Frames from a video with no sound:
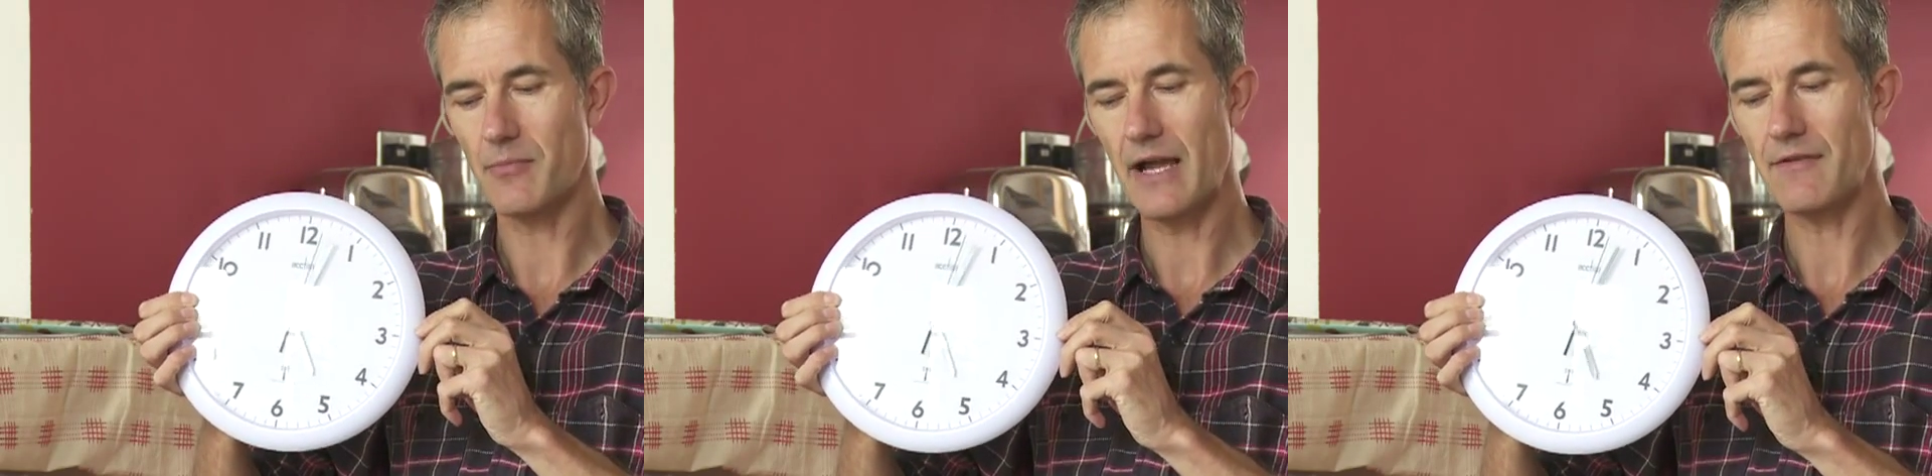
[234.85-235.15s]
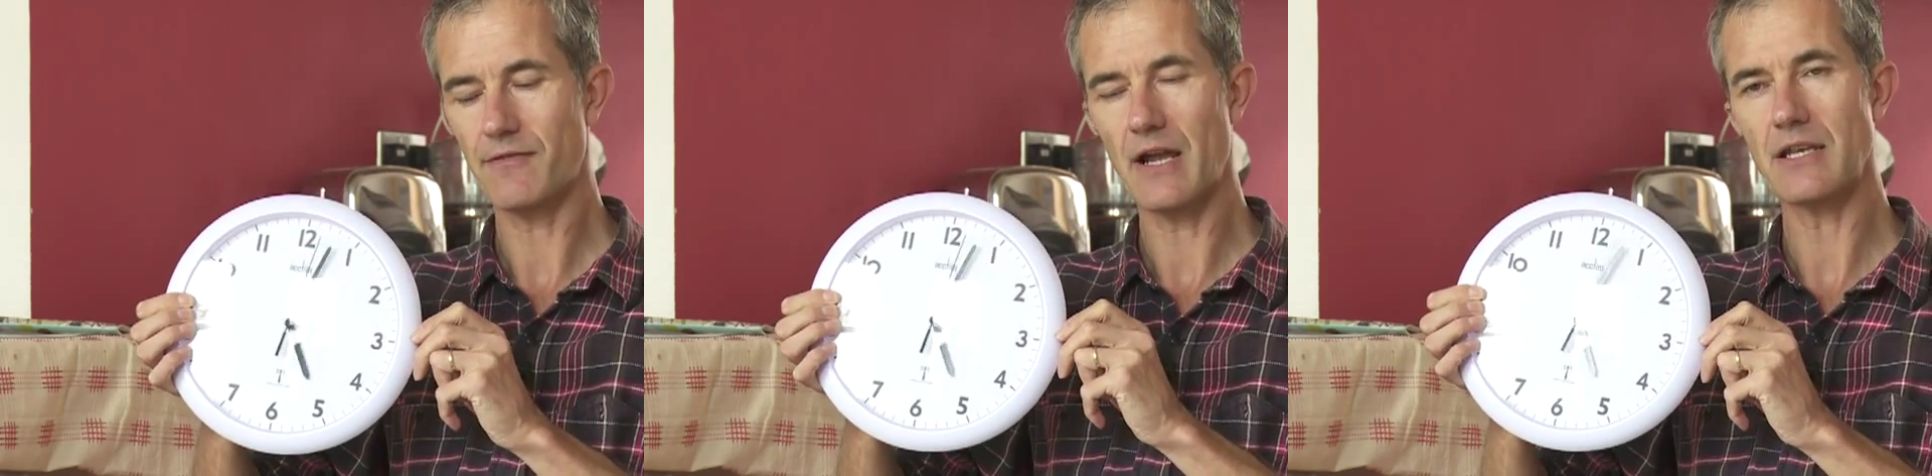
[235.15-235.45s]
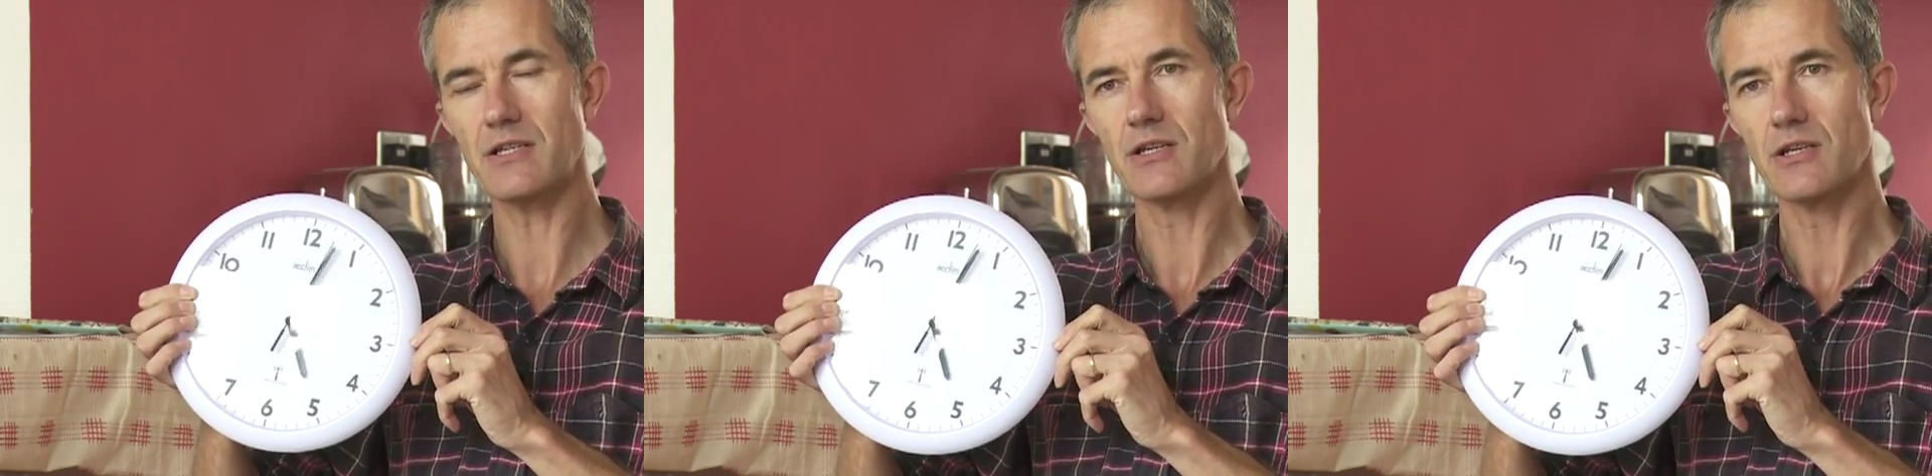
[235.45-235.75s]
my
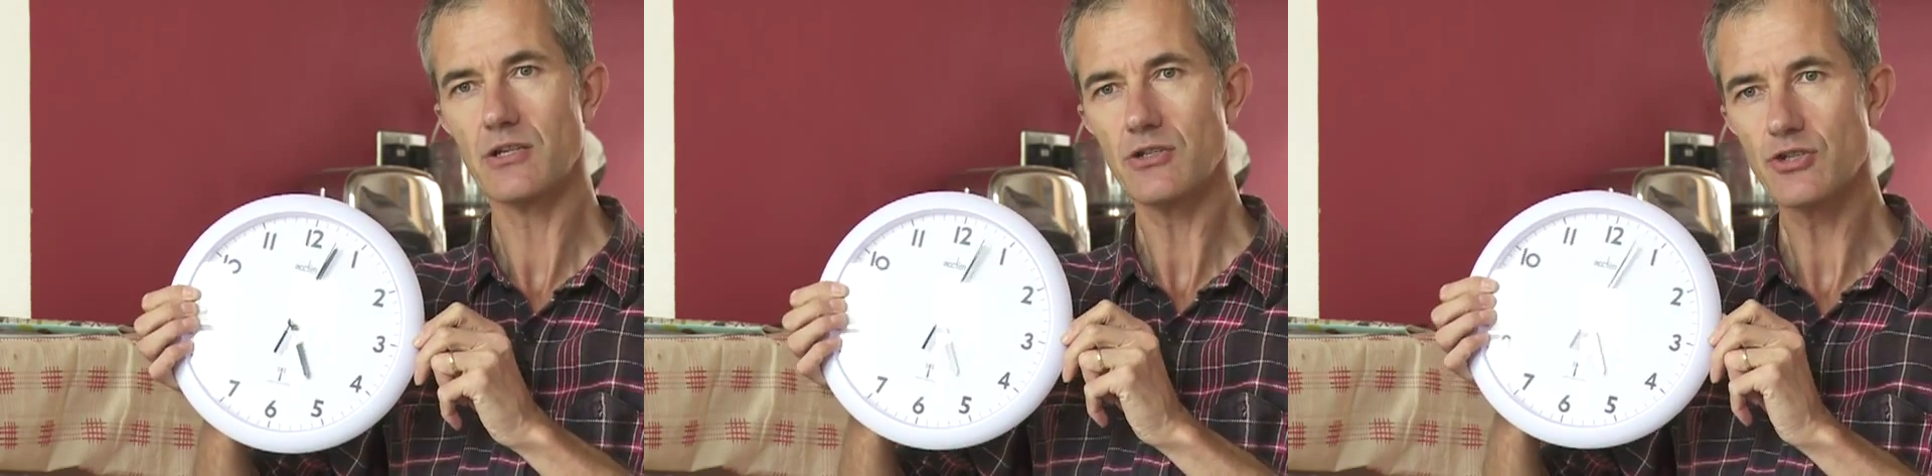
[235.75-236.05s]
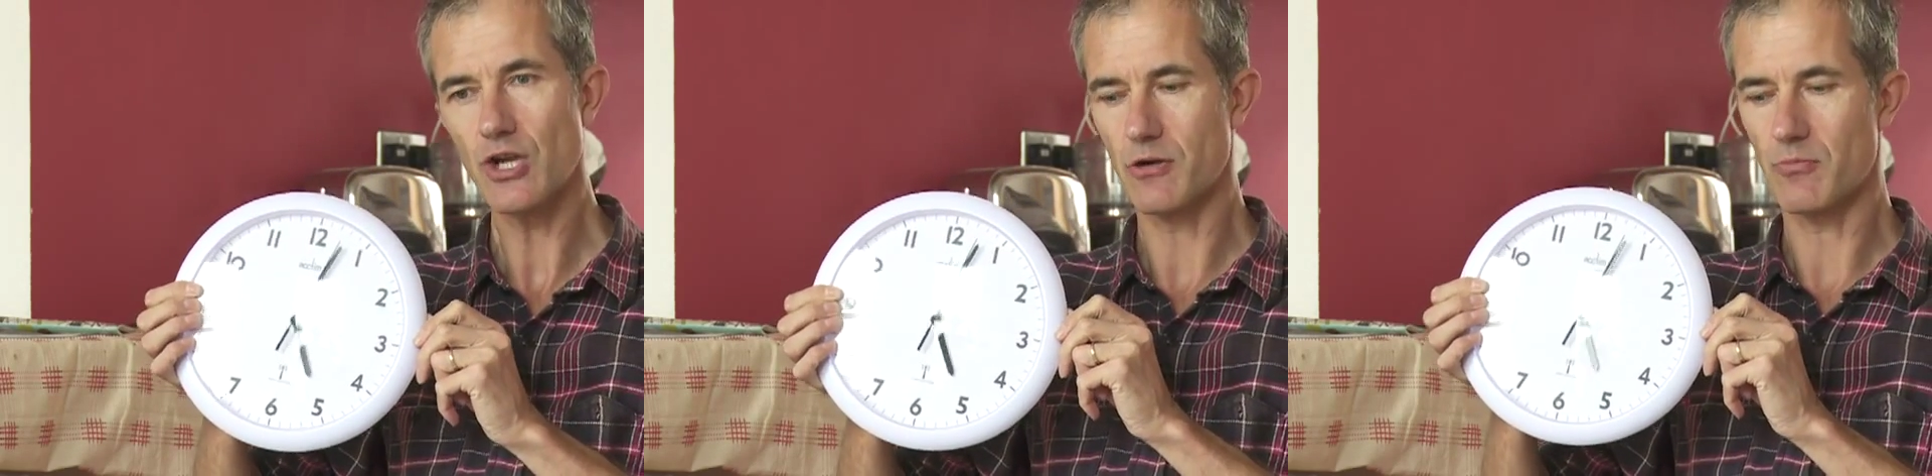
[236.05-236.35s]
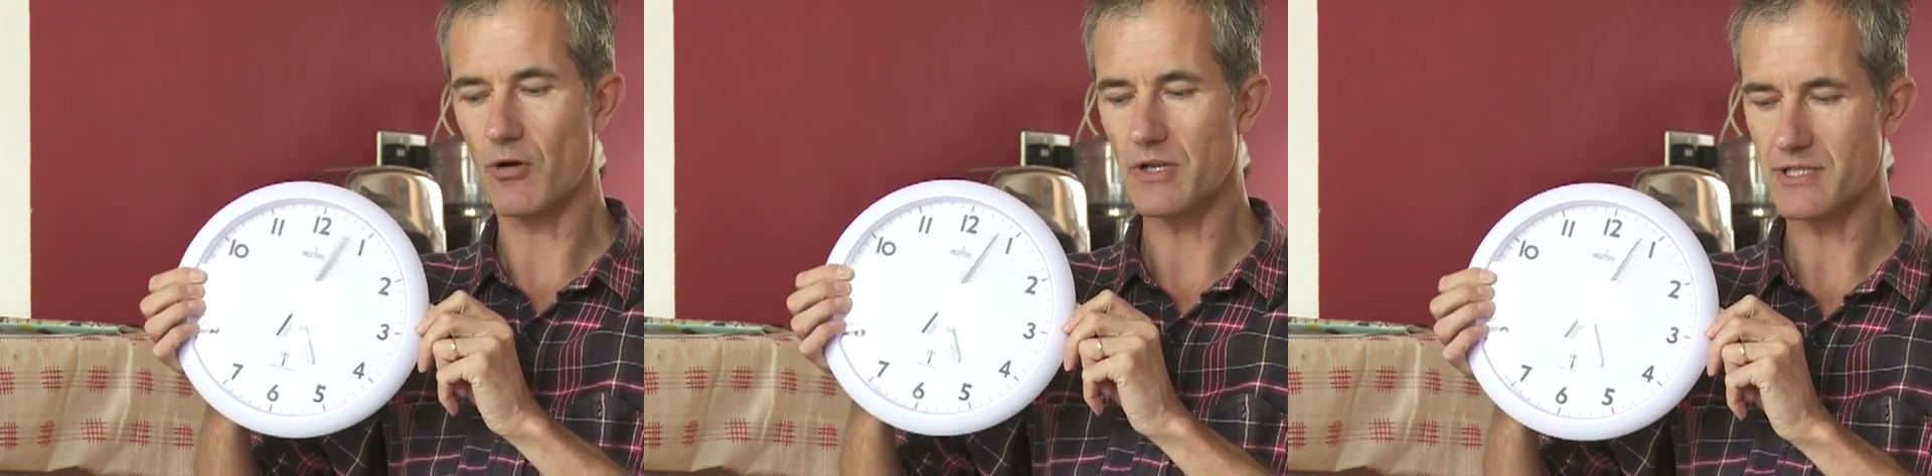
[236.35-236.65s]
friend Joe
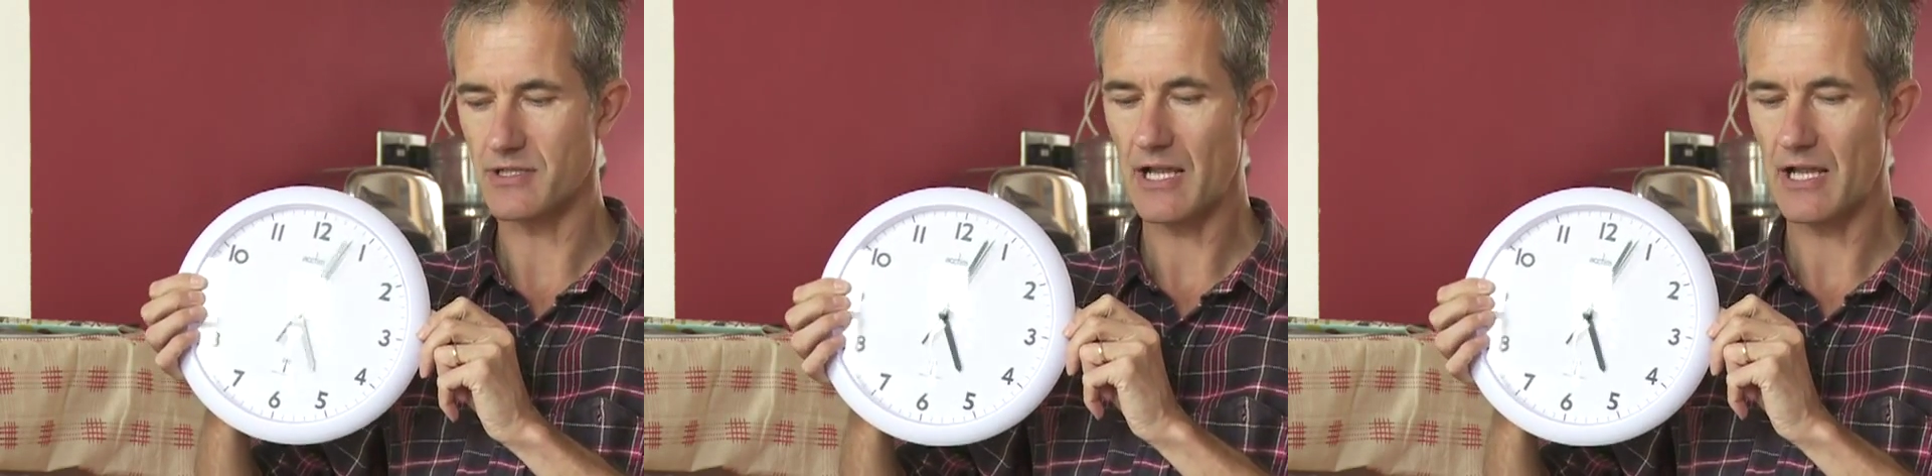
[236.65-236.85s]
Morrison.